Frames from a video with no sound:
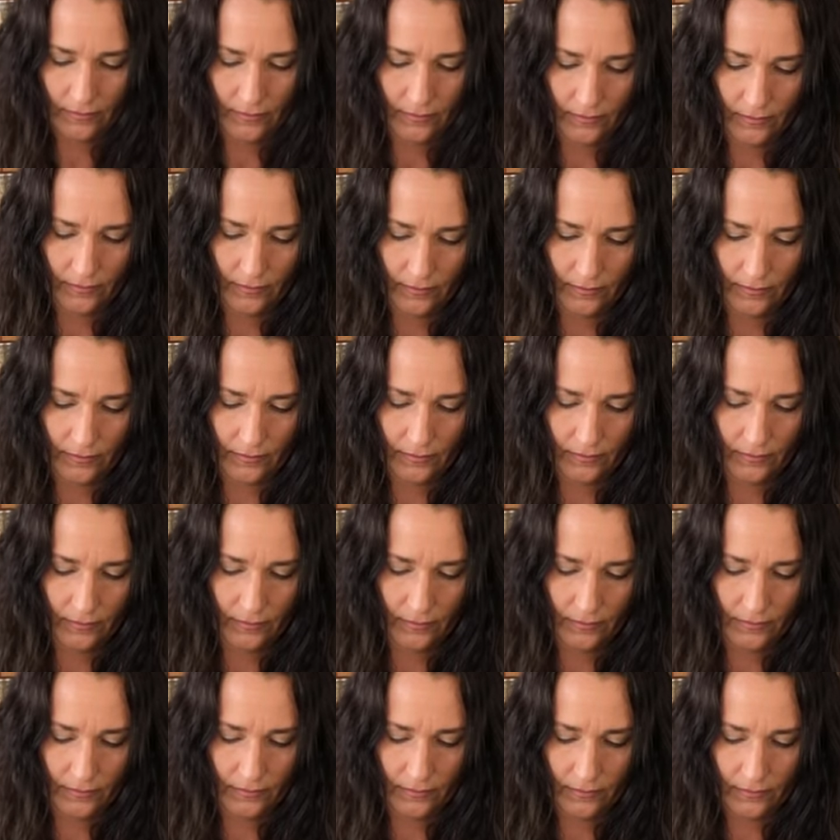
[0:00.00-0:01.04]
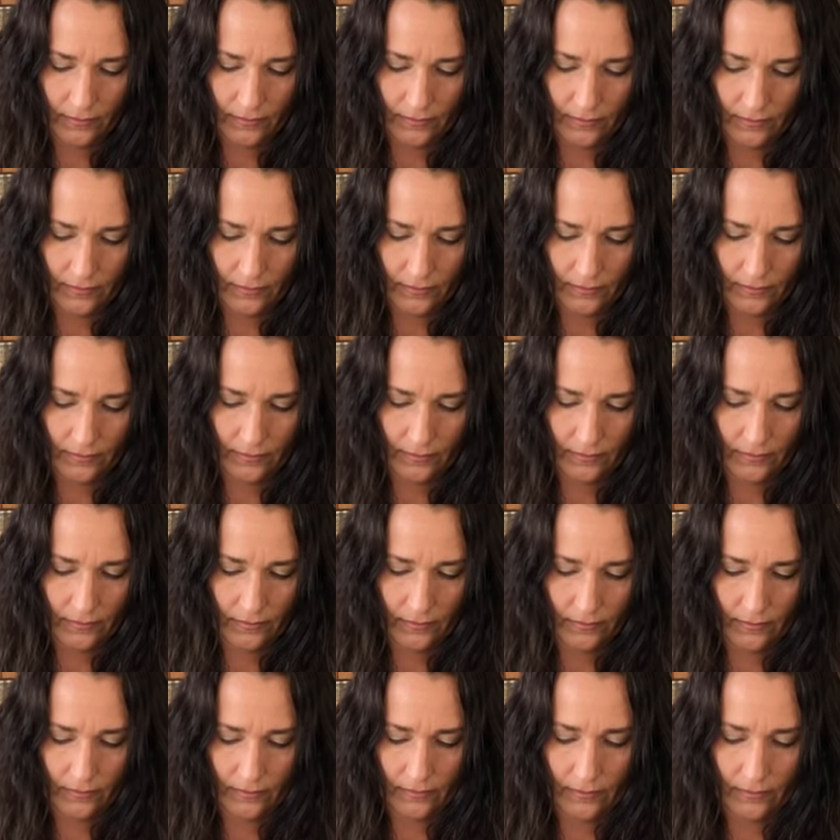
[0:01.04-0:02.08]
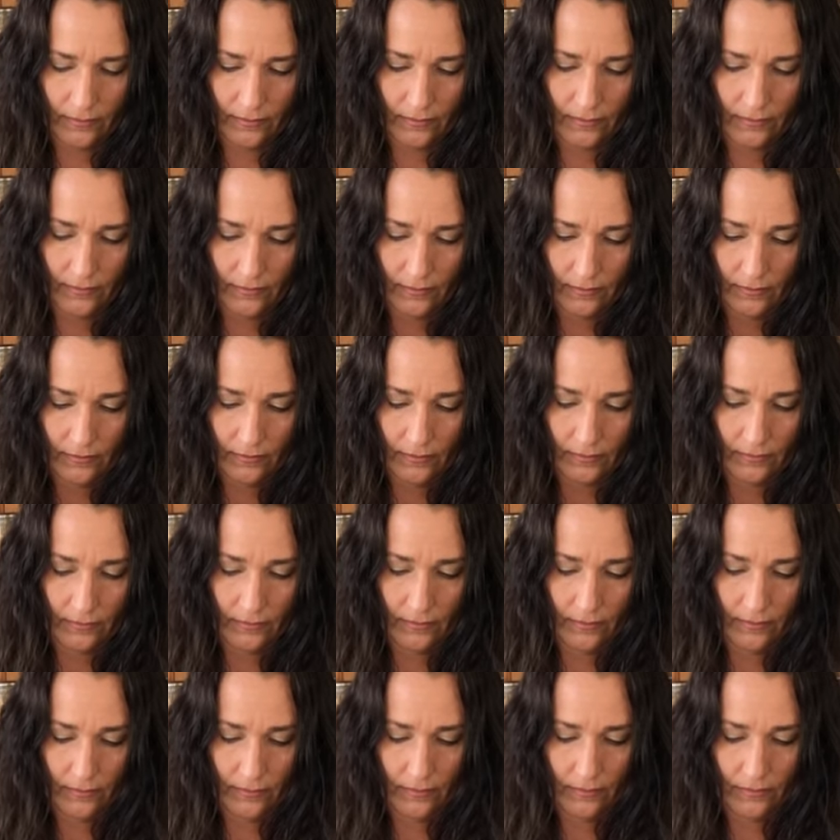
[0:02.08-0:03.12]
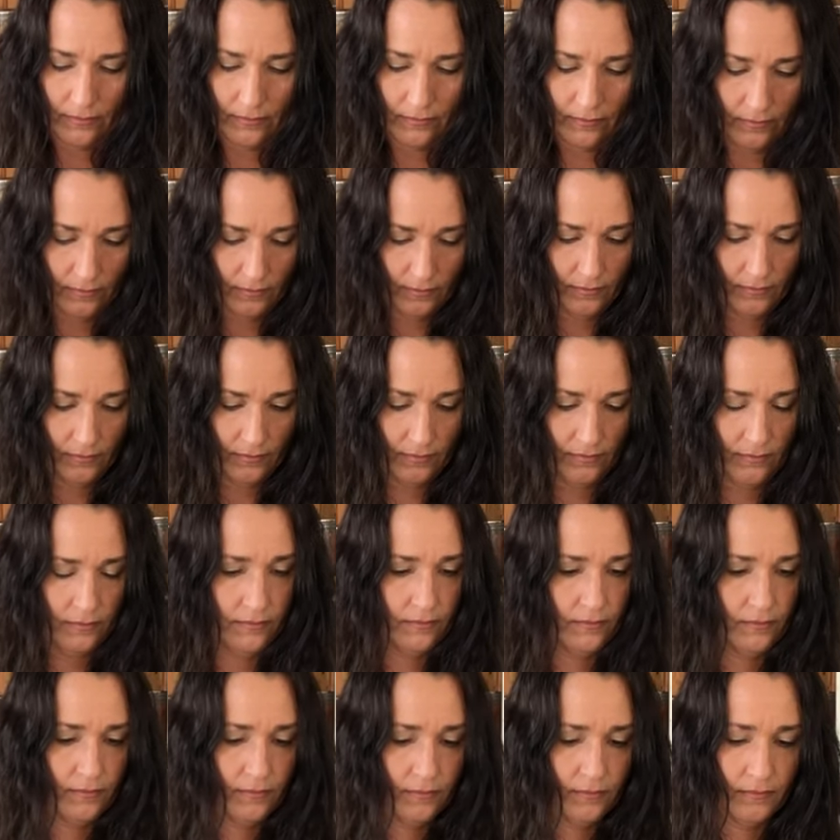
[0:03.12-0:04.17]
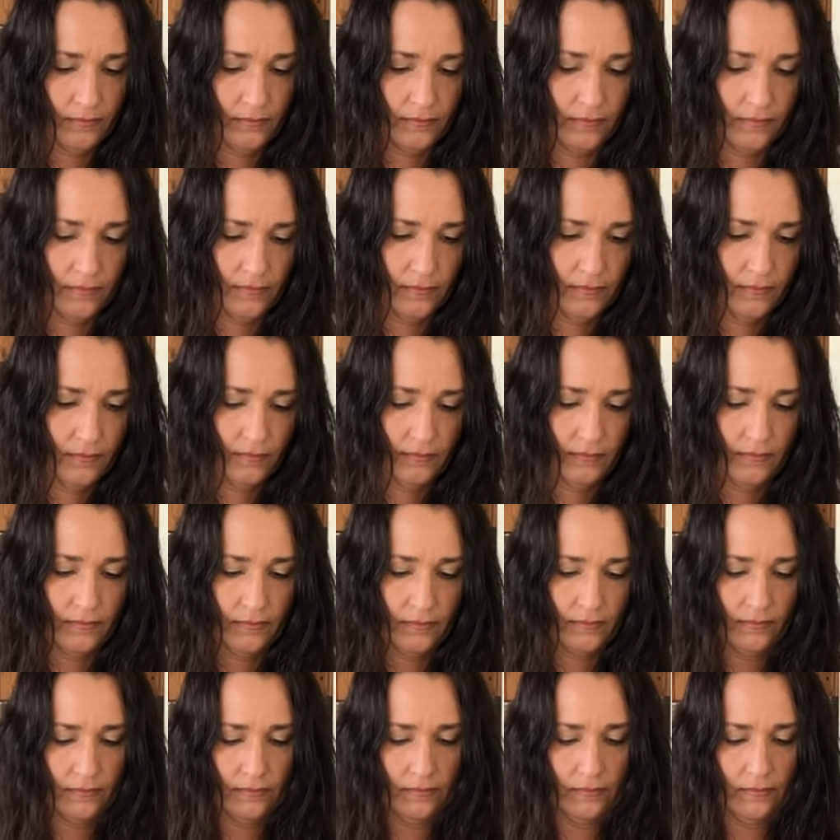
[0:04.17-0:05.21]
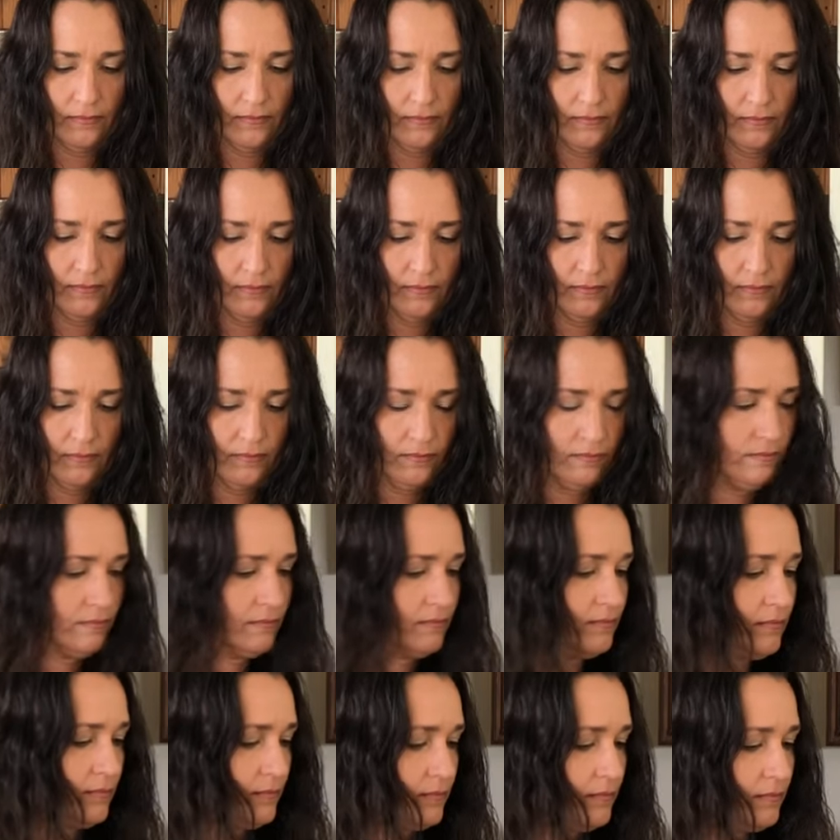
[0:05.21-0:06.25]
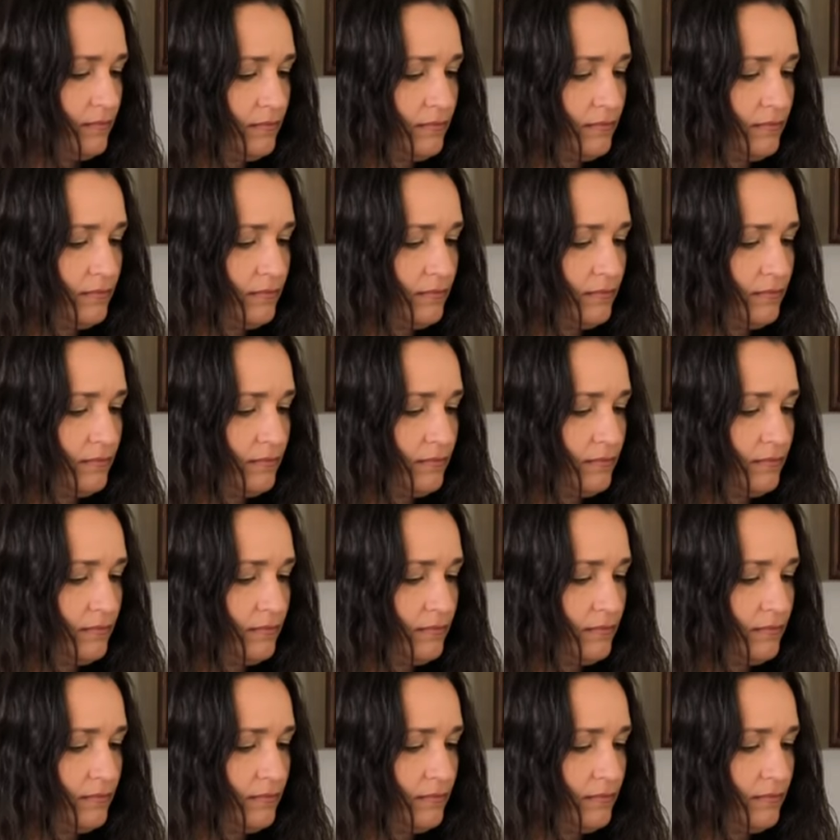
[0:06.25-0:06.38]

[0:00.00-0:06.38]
(silence)